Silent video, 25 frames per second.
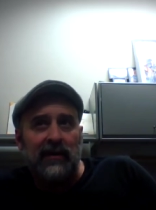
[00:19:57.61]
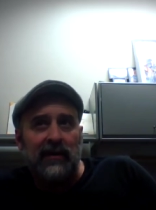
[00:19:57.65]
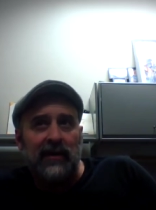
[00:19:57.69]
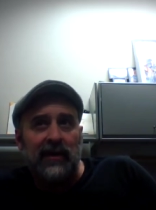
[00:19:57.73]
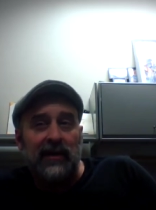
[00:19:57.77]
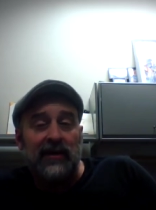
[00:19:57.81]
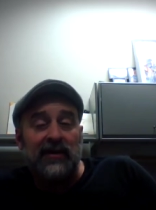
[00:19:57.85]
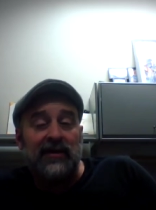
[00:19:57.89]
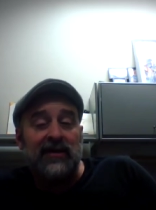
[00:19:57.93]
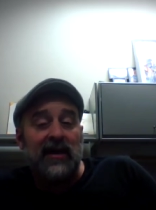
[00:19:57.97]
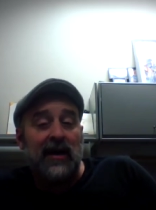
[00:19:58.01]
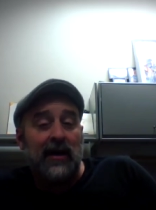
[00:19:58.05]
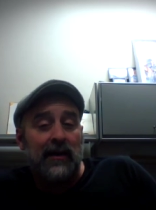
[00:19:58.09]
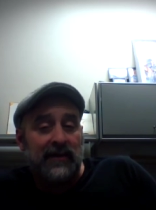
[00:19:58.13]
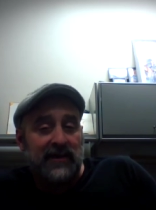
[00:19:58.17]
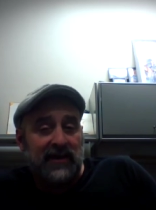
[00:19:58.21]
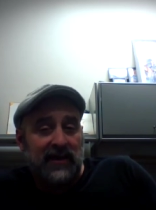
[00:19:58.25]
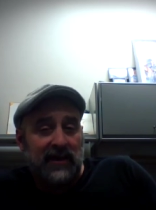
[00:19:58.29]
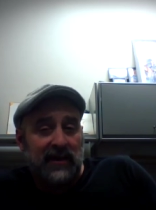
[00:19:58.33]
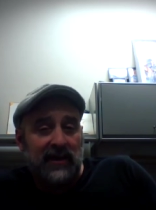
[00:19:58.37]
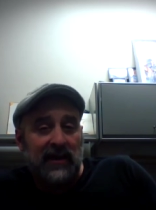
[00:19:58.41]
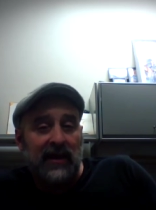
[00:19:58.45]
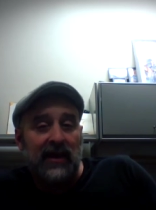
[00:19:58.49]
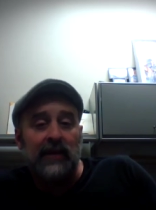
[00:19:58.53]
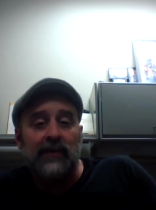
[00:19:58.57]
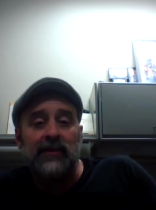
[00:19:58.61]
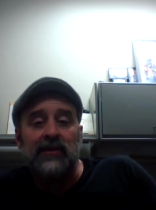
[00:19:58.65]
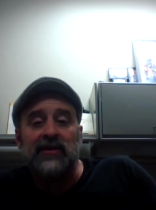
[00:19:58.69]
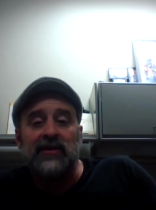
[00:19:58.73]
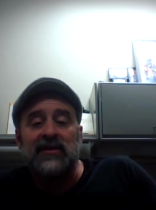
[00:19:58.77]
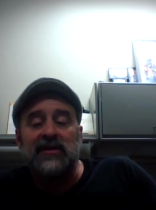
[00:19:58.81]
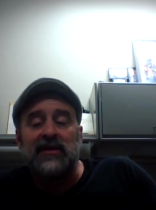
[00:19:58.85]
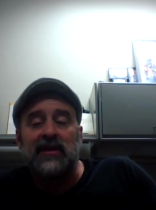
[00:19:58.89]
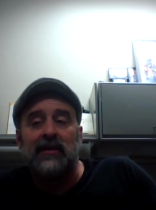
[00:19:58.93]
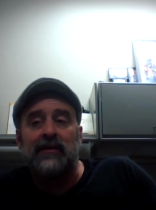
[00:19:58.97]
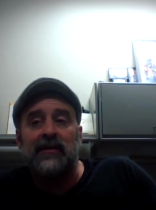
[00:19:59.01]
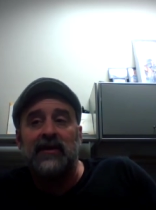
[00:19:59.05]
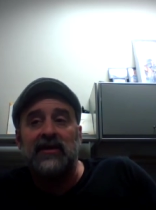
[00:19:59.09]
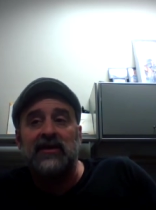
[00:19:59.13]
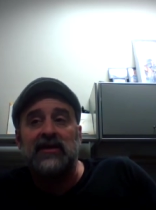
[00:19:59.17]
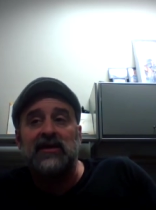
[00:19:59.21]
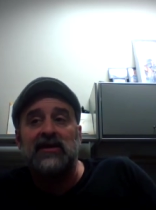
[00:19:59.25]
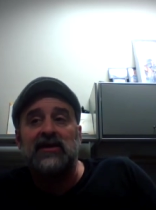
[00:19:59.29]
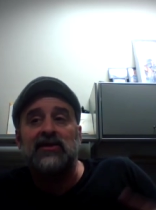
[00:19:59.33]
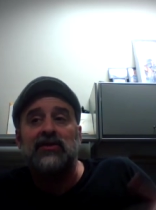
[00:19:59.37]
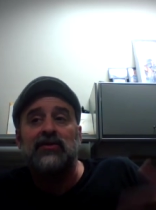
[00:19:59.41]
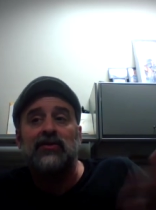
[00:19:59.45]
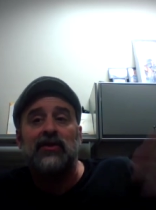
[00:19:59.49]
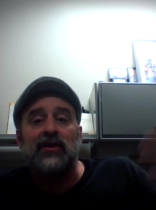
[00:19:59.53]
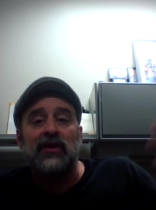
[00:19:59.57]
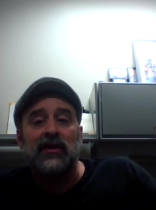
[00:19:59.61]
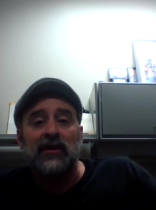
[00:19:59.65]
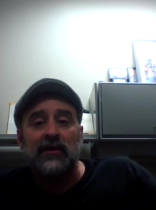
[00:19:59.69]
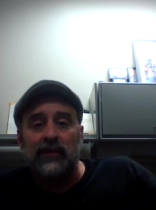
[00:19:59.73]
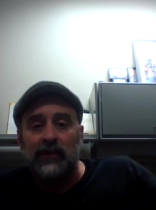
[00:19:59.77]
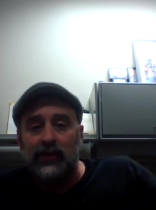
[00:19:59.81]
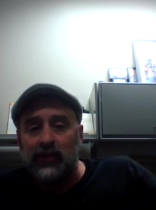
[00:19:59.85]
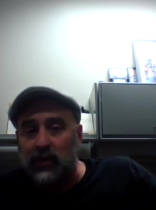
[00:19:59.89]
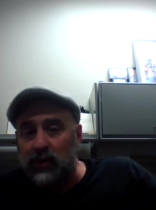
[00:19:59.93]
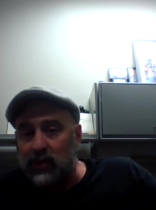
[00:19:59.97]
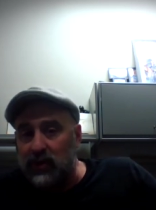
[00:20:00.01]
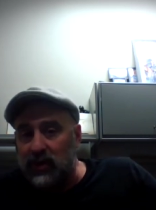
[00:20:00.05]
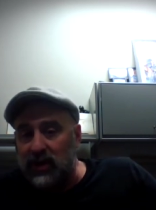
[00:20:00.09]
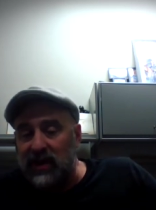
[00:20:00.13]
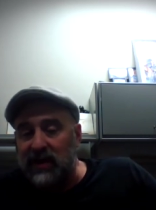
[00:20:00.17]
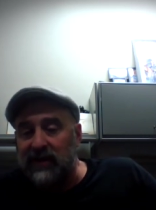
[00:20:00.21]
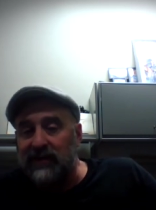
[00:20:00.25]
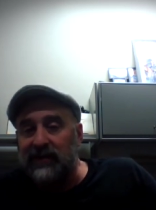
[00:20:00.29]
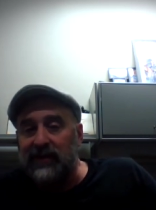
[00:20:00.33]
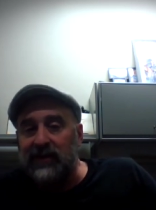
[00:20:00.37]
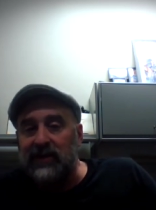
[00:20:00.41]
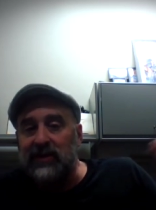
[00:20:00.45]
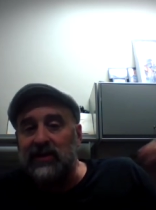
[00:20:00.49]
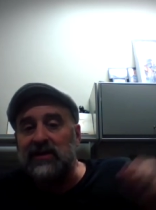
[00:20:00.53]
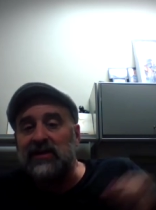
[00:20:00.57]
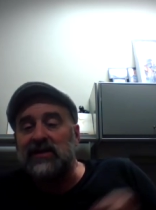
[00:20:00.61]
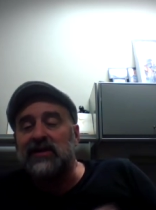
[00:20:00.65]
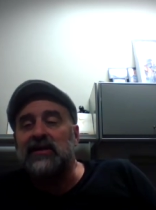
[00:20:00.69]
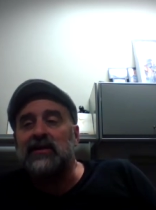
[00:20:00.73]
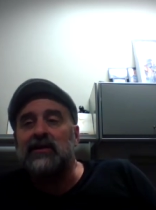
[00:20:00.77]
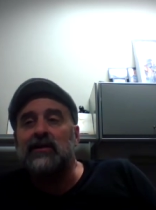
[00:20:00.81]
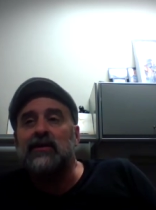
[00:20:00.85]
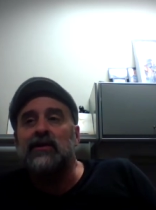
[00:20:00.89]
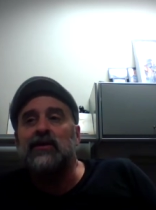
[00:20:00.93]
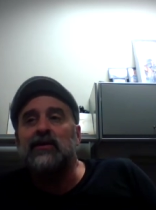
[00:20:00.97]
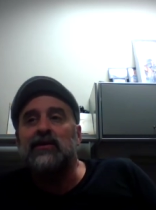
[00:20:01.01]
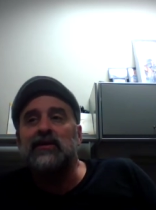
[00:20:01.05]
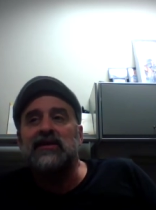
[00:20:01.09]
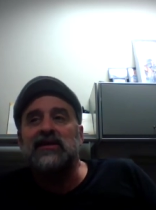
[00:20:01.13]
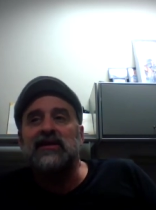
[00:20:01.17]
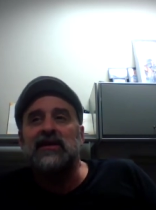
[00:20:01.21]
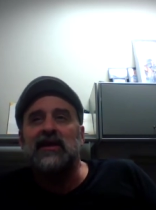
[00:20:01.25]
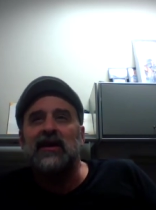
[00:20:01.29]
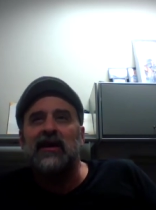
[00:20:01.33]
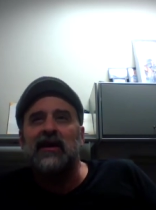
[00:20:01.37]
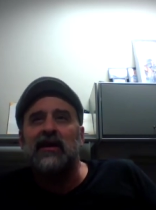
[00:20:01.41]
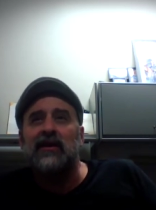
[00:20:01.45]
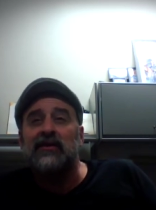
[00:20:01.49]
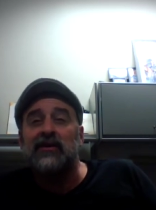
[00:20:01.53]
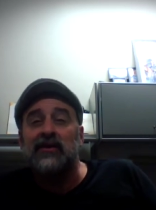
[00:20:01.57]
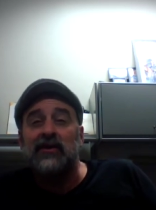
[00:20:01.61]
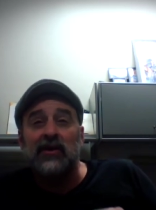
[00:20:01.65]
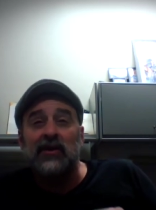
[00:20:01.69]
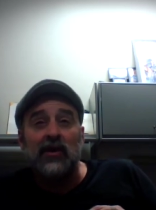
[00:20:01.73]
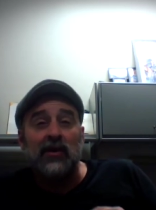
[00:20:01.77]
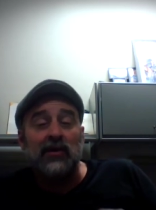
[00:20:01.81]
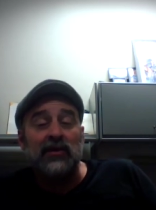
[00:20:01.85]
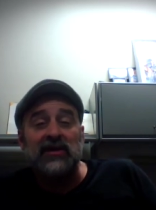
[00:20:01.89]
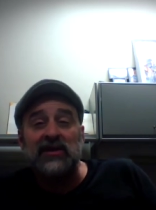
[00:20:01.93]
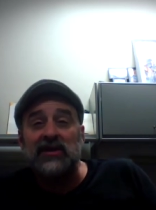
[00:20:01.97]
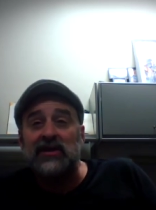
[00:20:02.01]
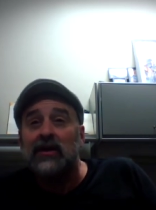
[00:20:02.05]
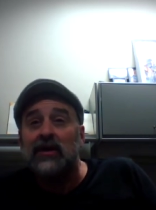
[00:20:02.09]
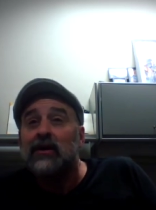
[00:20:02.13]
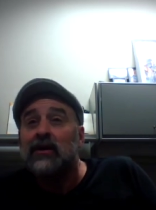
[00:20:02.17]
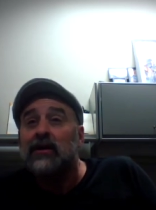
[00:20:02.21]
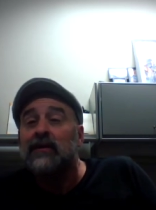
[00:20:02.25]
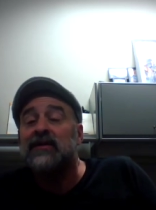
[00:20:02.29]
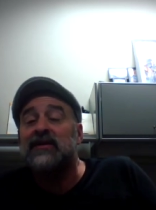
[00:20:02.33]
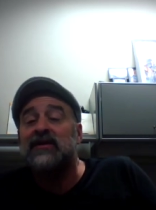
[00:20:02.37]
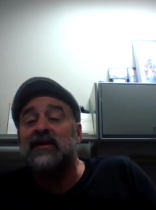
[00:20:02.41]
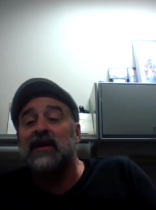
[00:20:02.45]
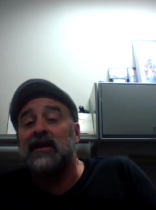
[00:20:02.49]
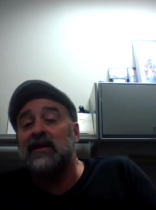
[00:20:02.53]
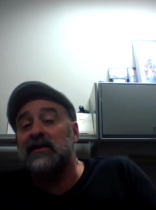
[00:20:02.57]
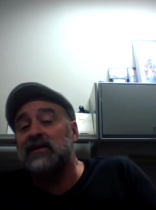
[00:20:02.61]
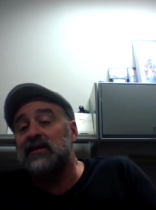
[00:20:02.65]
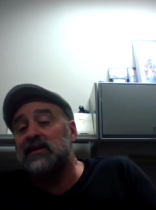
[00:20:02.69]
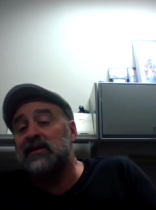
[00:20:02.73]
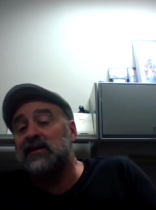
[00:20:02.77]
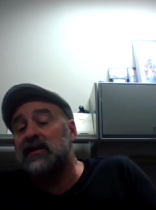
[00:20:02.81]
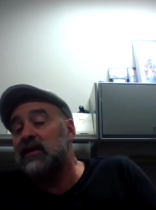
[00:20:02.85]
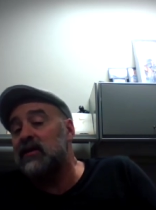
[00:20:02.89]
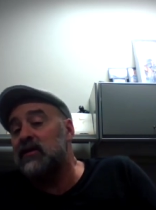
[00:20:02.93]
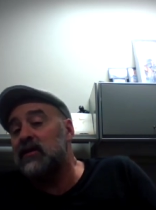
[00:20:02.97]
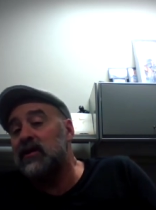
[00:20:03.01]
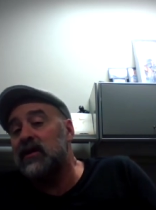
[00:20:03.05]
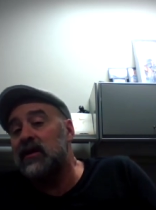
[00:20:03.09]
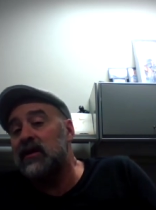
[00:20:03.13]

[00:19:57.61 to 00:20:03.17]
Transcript: and Thompson labels them extreme pro-lifers who say under no circumstances can you